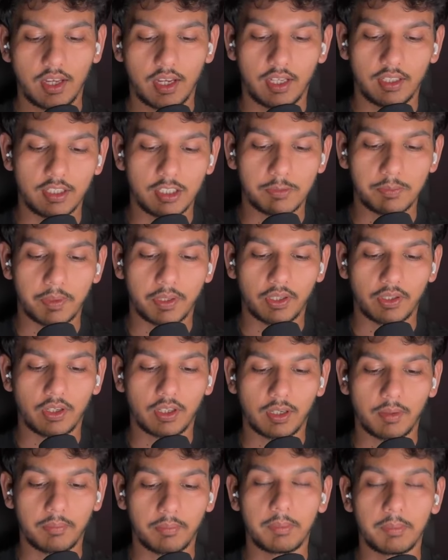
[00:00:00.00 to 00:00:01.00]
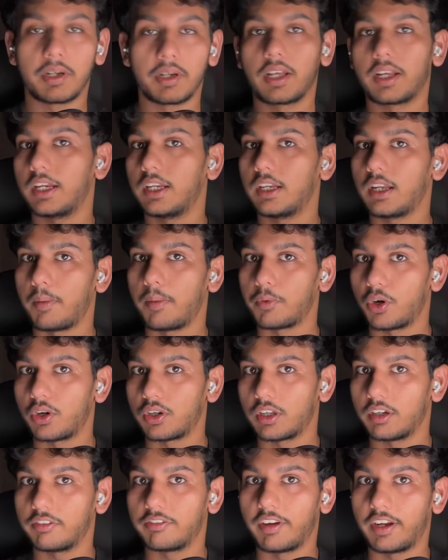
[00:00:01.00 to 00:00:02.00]
in this particular company. But again, I'm not
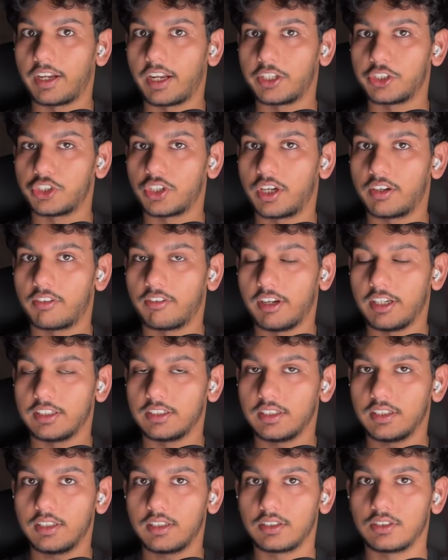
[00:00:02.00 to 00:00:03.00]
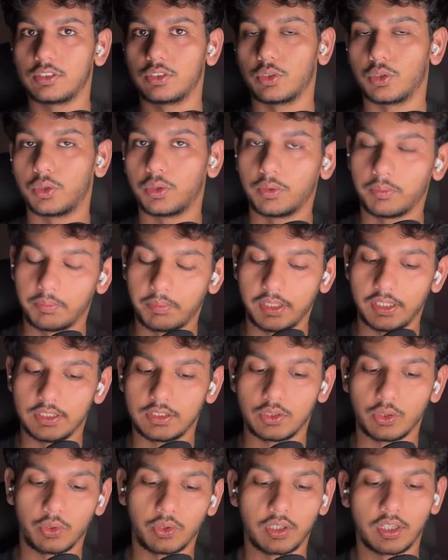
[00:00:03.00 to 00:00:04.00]
a financial advisor, so please
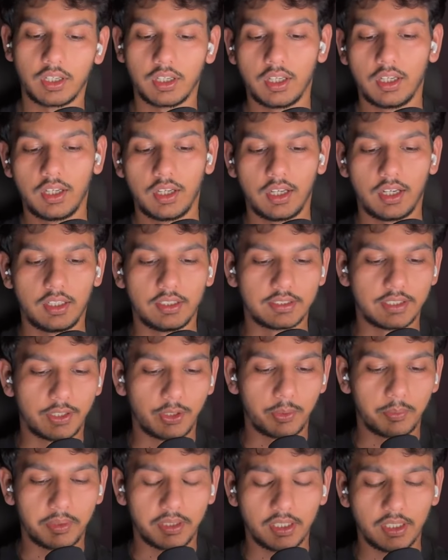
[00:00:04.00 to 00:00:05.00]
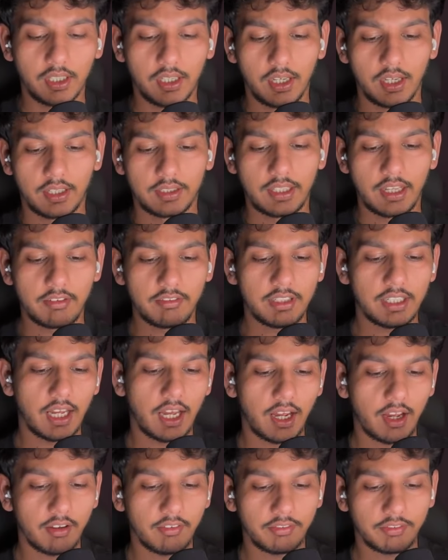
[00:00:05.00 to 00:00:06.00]
don't listen to me. Then we
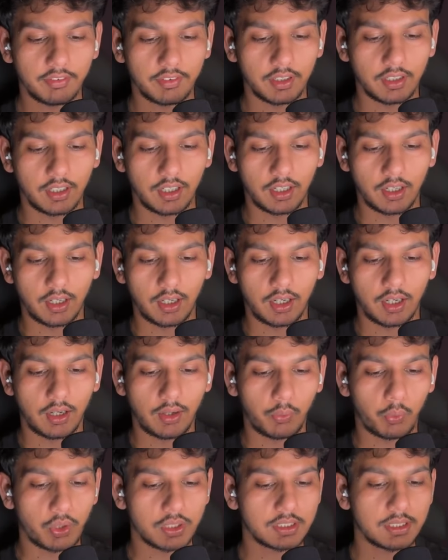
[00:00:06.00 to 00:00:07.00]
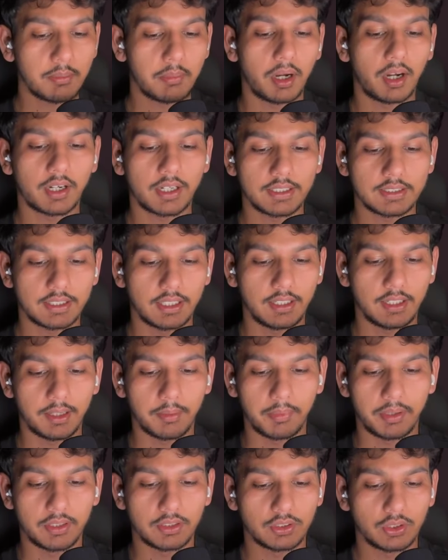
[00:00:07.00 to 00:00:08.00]
have what's the market
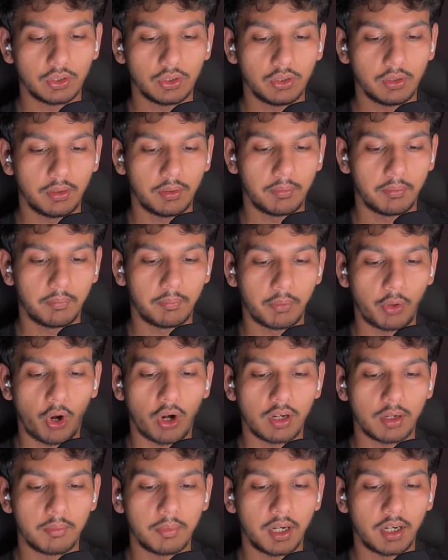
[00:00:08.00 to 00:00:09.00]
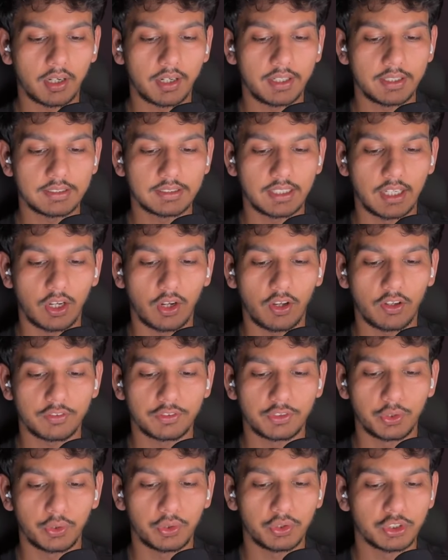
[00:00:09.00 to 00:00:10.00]
sentiment? So broader market sell-offs
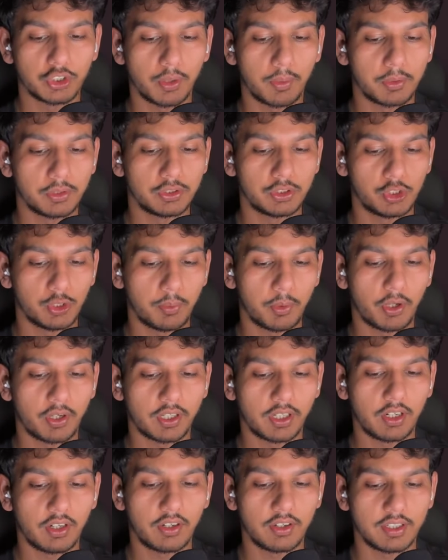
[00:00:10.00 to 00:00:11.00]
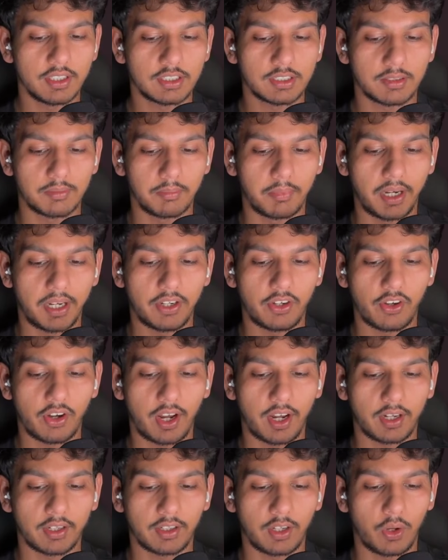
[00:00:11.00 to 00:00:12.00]
due to geopolitical risk might
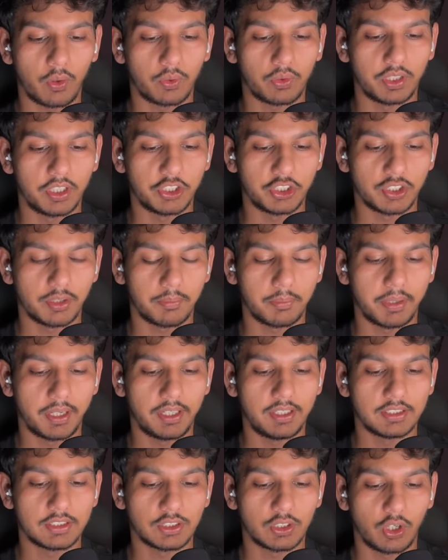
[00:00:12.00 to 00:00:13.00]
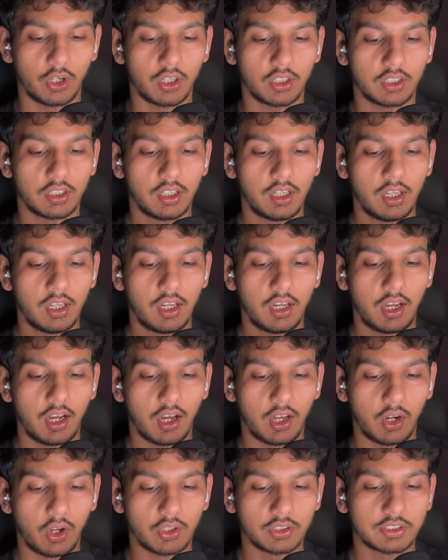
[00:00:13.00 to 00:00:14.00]
drag down Asian Paint stock
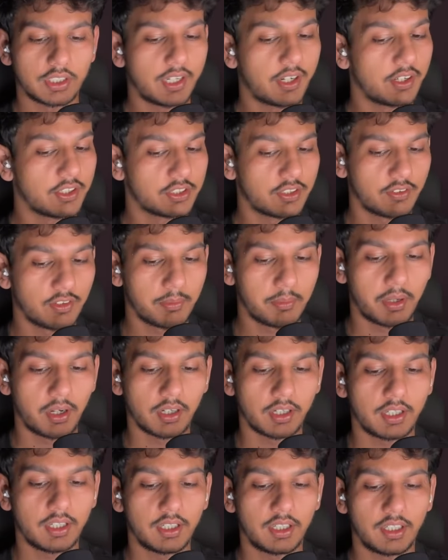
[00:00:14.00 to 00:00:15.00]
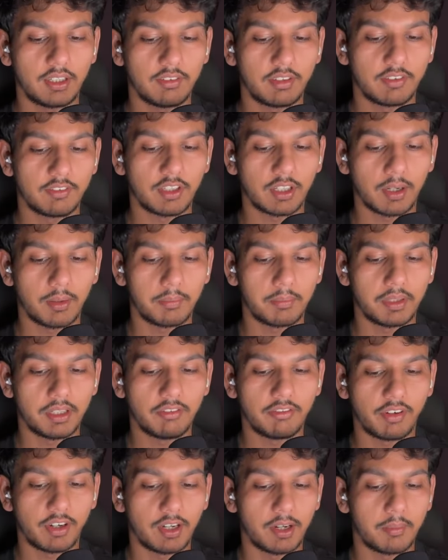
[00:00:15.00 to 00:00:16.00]
alongside rest of the market, even if the company
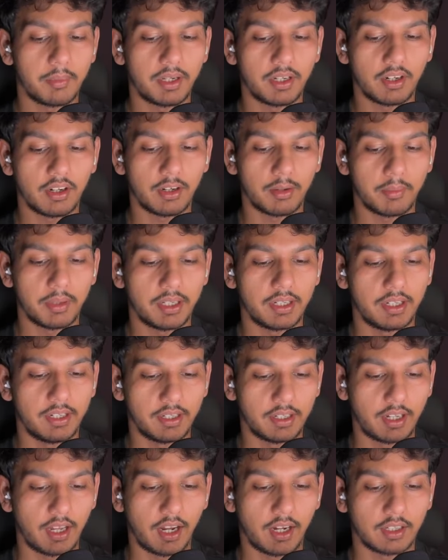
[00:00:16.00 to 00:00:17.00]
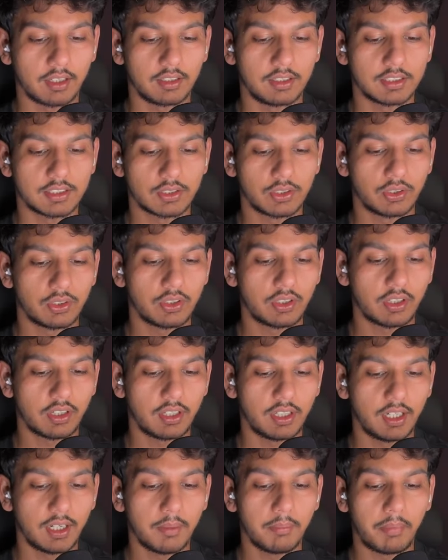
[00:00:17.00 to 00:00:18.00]
fundamental remain intact. This could
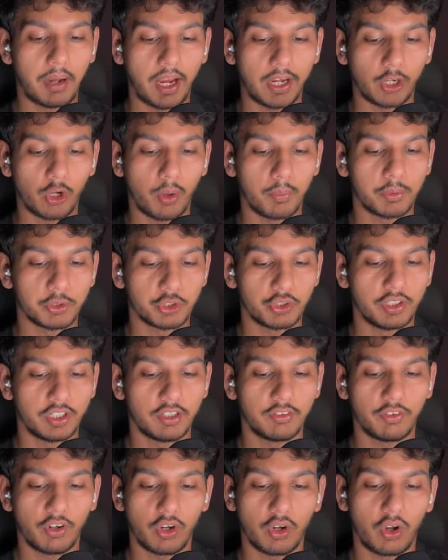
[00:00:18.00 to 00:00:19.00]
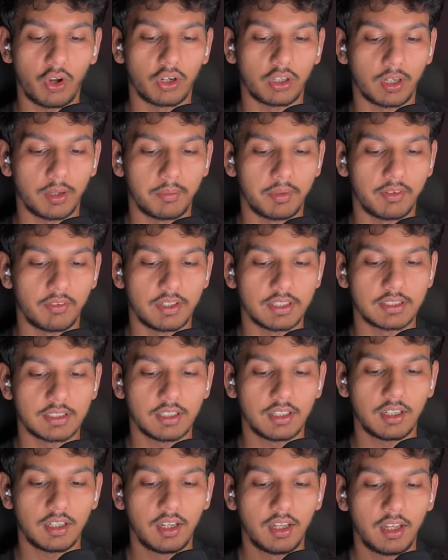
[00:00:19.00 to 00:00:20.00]
create a buying opportunity for long-term
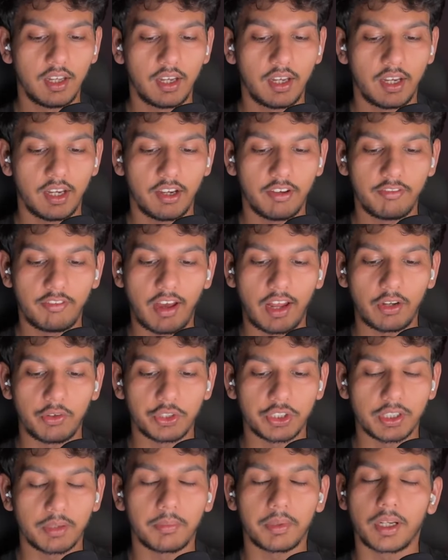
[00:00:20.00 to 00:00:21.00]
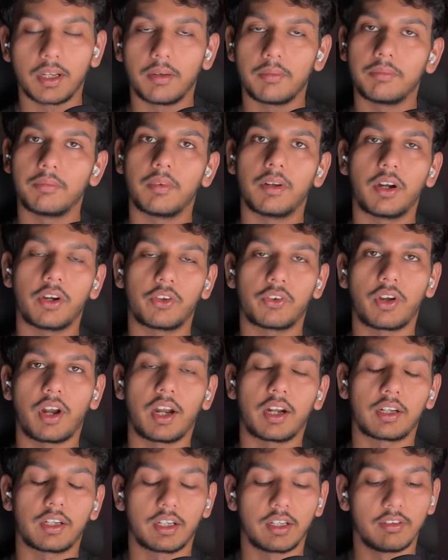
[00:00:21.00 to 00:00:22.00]
investor if valuation become
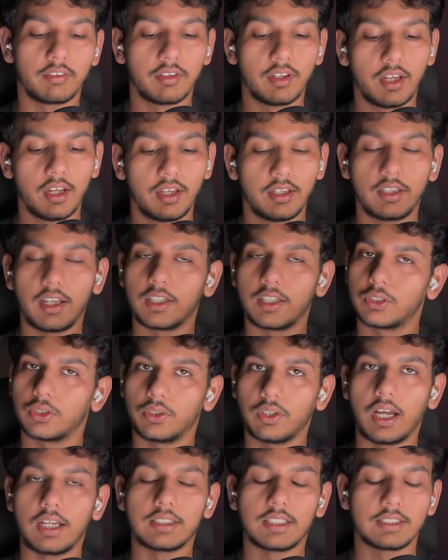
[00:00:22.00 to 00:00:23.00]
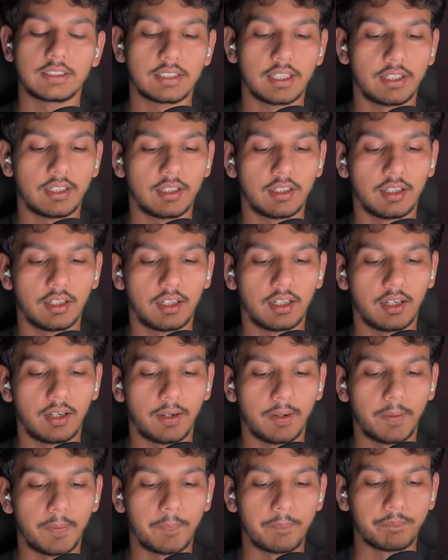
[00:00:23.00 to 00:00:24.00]
attractive. Yeah, so as I said,
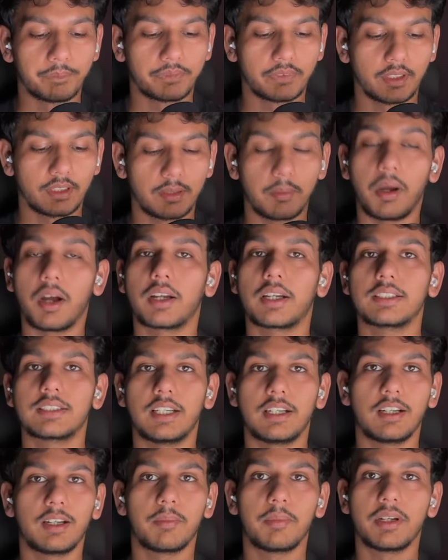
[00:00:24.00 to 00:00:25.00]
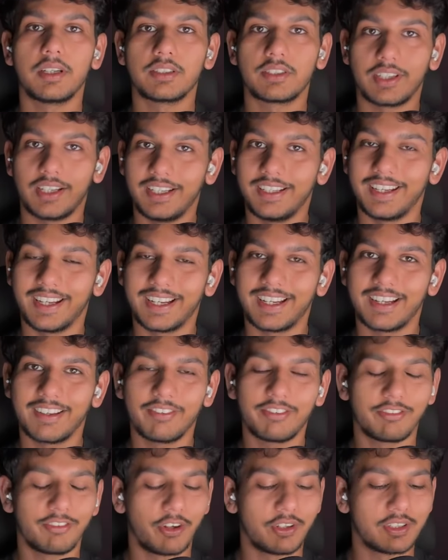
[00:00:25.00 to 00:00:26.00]
the market sentiment is really negative
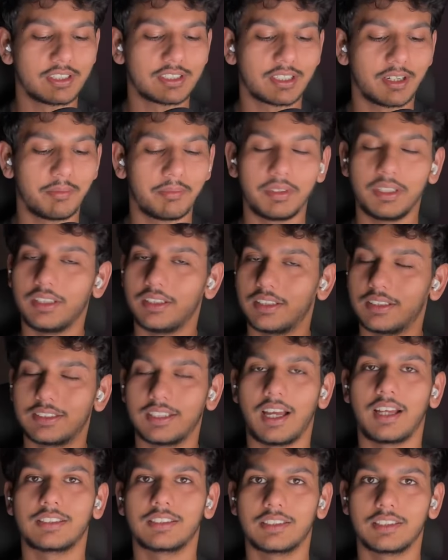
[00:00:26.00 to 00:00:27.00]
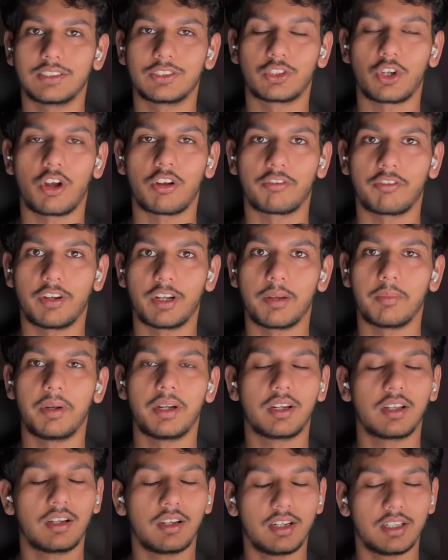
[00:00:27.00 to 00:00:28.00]
for this company. This has a strong
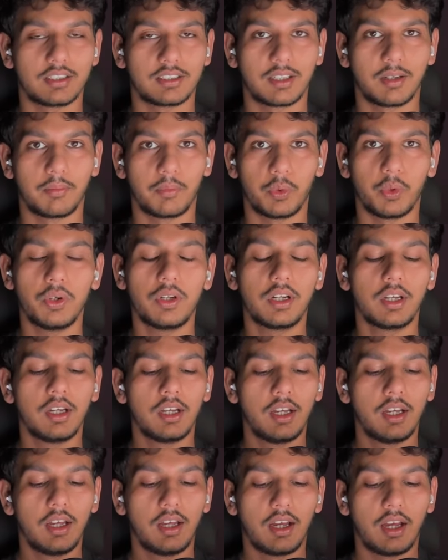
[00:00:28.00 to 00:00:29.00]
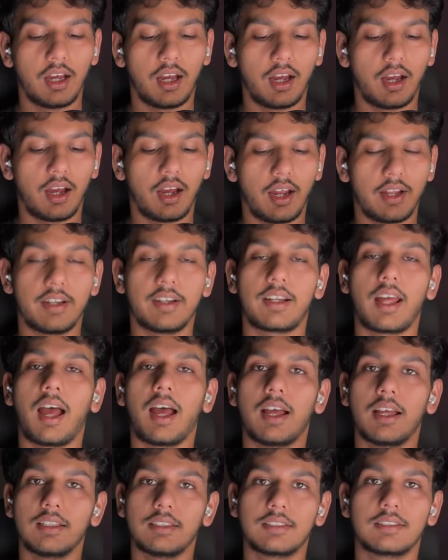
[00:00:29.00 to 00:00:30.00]
fundamental. It's a moat, and it
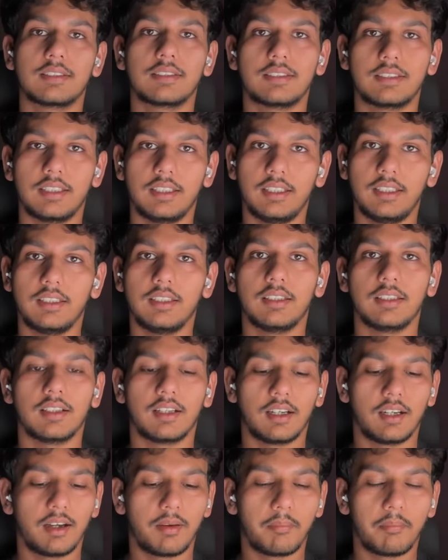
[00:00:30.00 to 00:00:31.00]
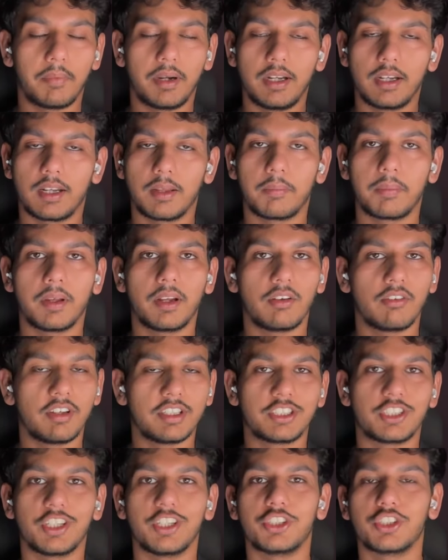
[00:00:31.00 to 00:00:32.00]
has seen multiple
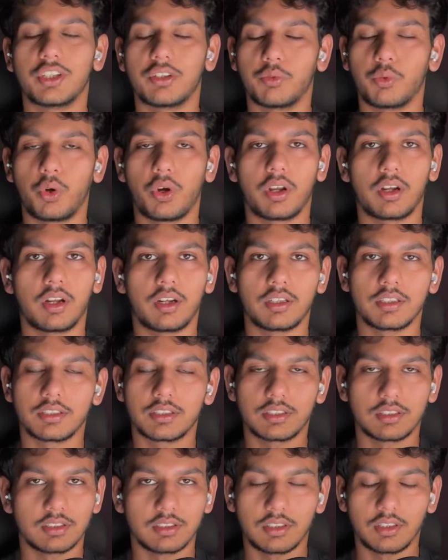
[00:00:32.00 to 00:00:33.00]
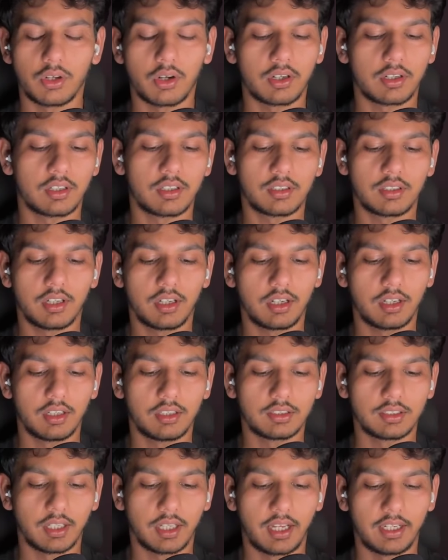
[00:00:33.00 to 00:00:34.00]
West Asian war, and it's not
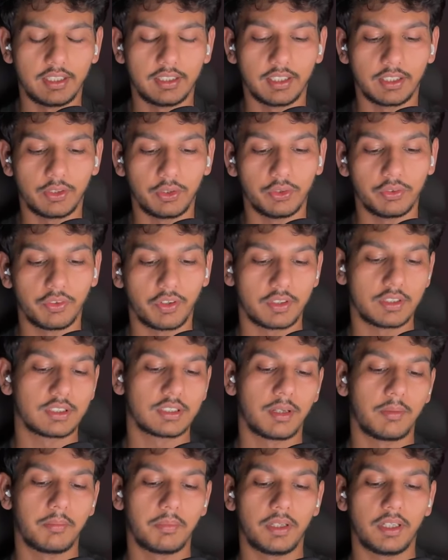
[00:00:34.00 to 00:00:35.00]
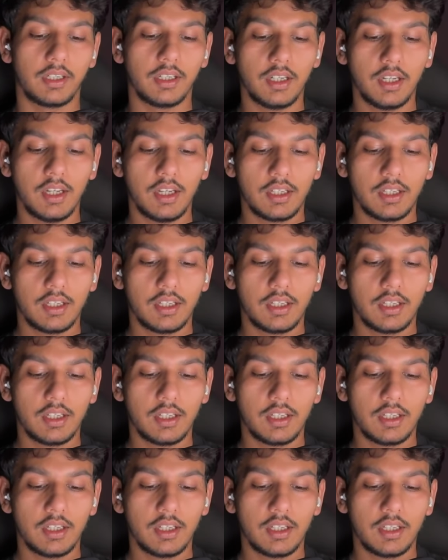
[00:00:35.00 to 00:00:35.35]
anything new for this company.